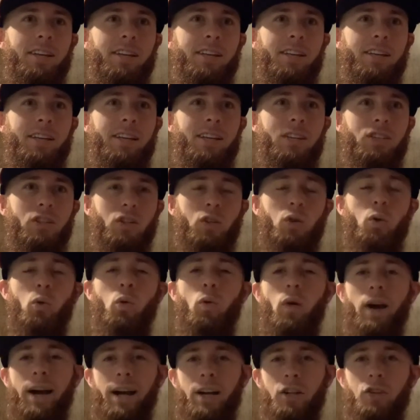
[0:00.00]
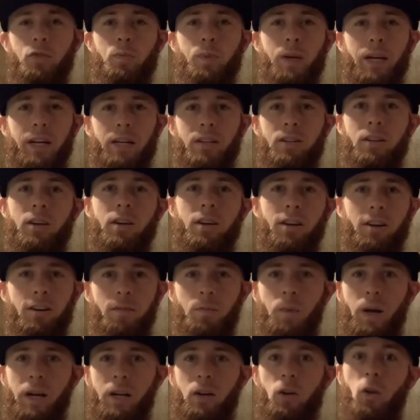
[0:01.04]
it's a cool aspect of
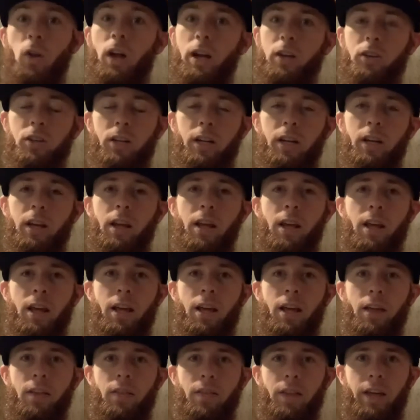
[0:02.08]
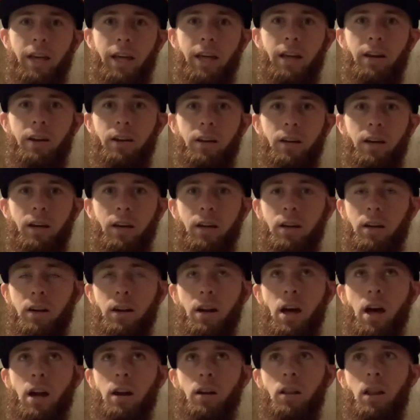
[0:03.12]
my collection that
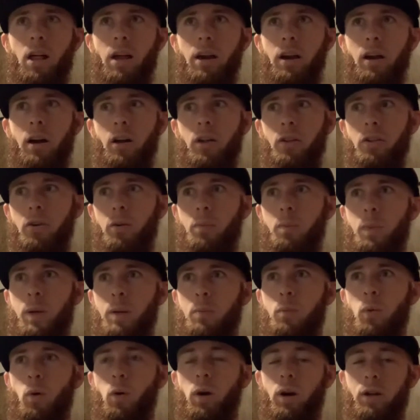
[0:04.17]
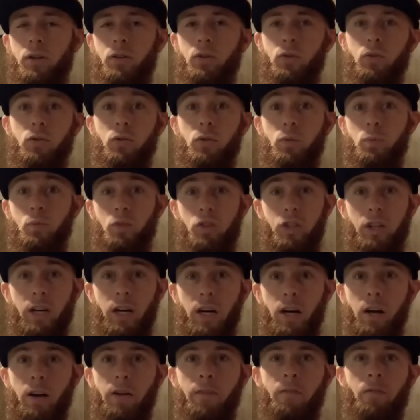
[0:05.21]
not a lot of other people on YouTube
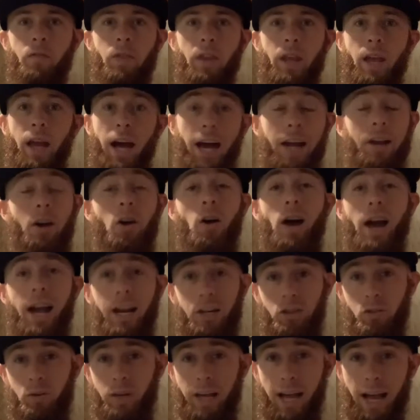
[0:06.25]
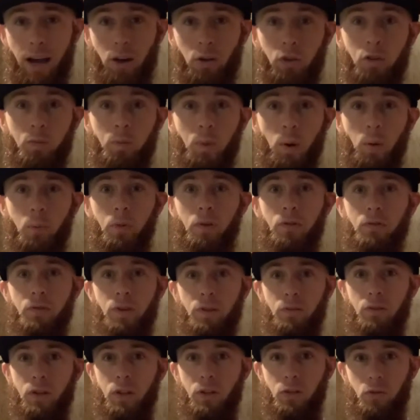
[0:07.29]
share. I know actually Alex
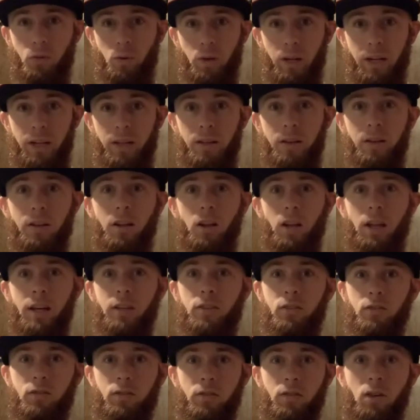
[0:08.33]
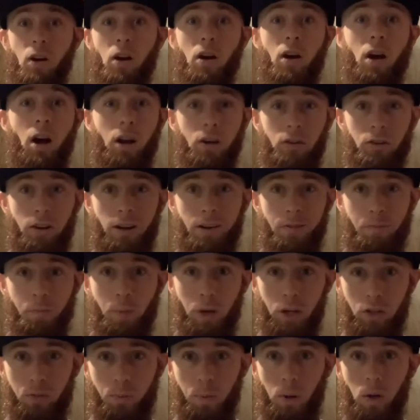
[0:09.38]
Bowman53 collects autographed
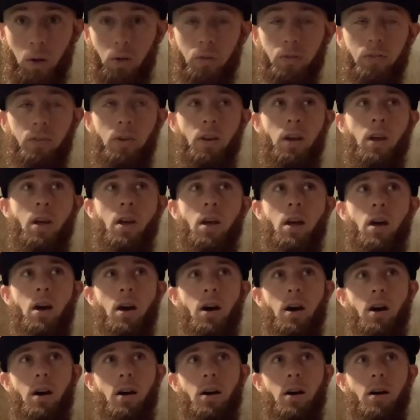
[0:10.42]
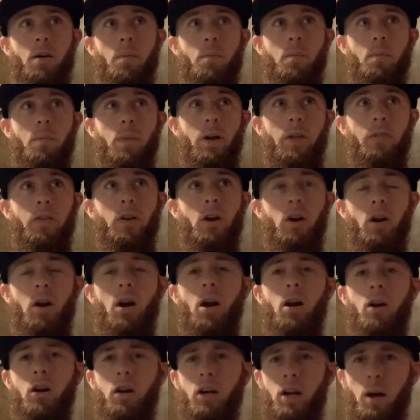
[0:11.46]
baseballs. And there
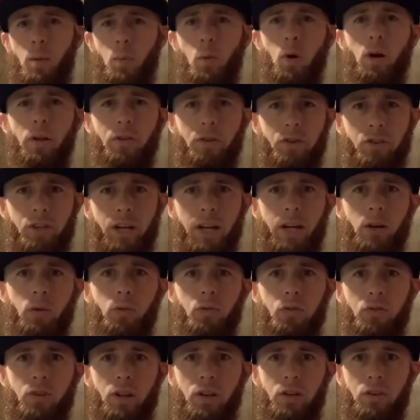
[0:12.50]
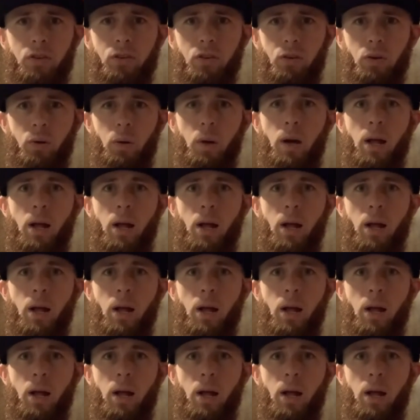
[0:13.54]
are a couple other channels that do,